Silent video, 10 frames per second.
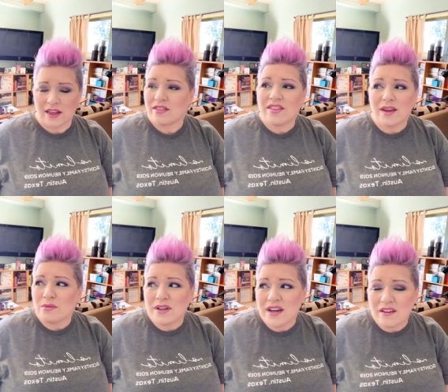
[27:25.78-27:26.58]
They
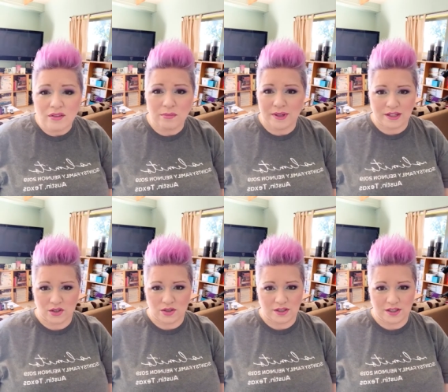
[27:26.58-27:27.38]
would never be
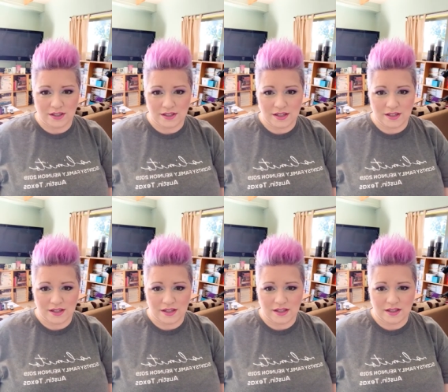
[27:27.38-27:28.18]
interested in
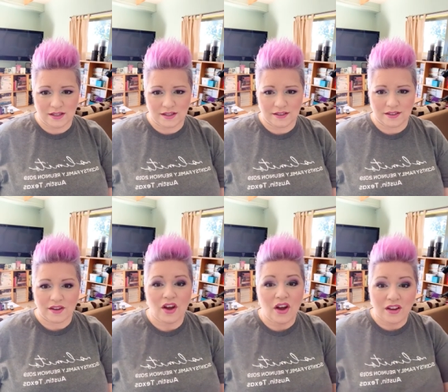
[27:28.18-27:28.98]
Scentsy.
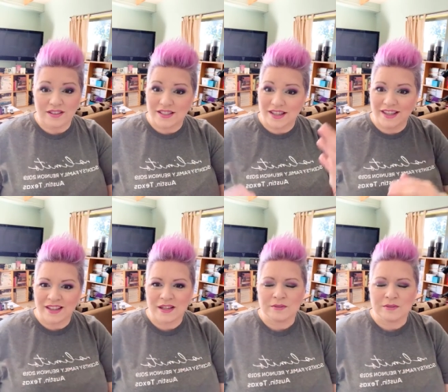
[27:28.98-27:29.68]
Oh, see?